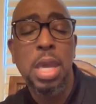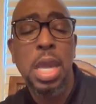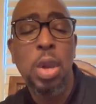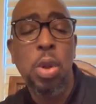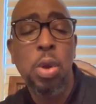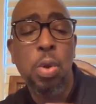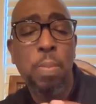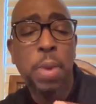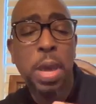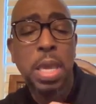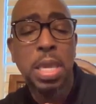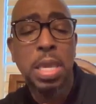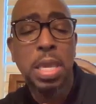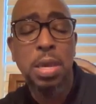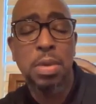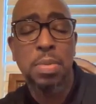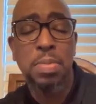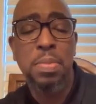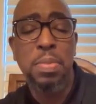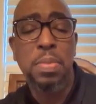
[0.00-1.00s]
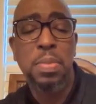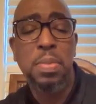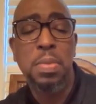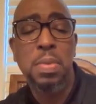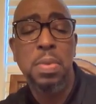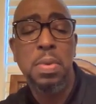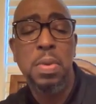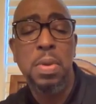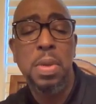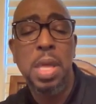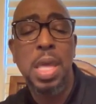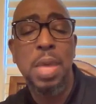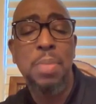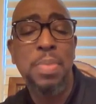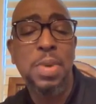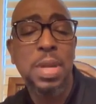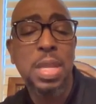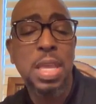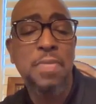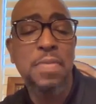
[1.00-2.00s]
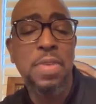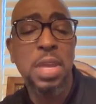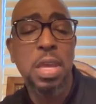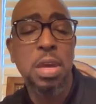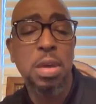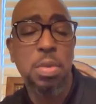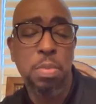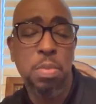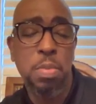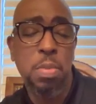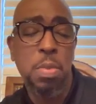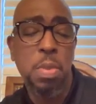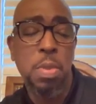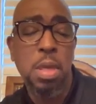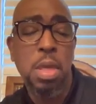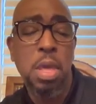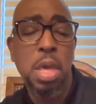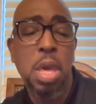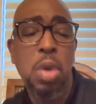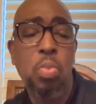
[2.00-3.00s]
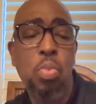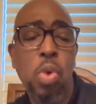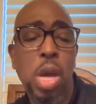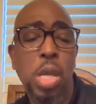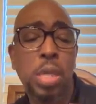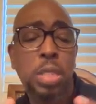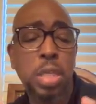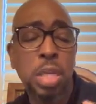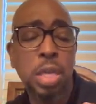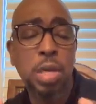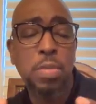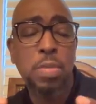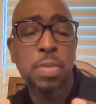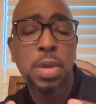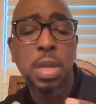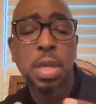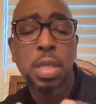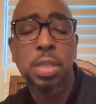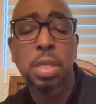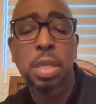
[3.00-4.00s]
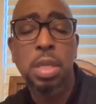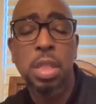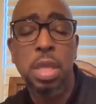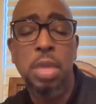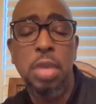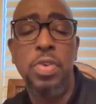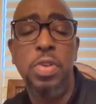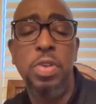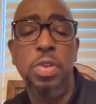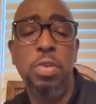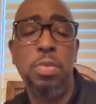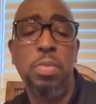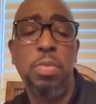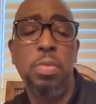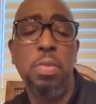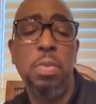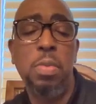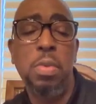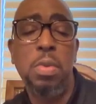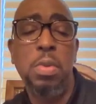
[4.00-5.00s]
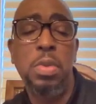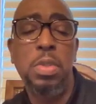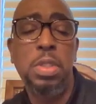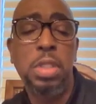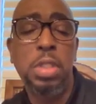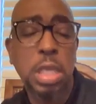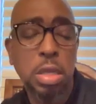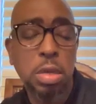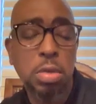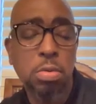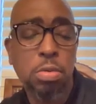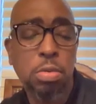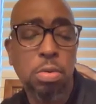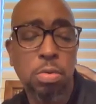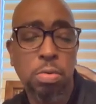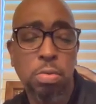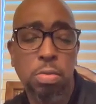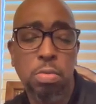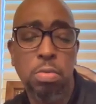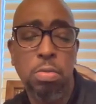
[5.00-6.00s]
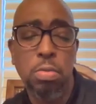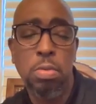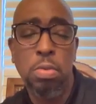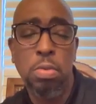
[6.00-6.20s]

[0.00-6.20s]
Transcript: and obey Him and believe in Him and watch Him deliver you, see you through.